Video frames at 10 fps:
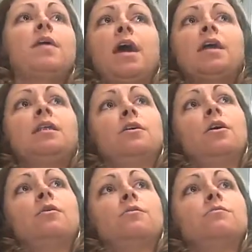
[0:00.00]
Barnhill
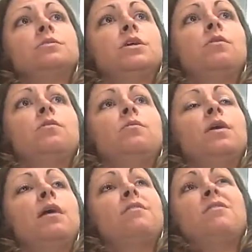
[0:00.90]
oversees the
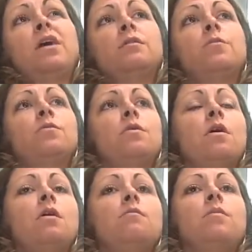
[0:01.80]
nurses at Baldwin County
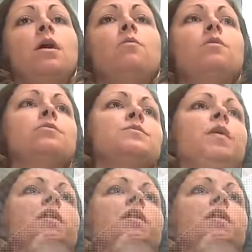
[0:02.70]
Public Schools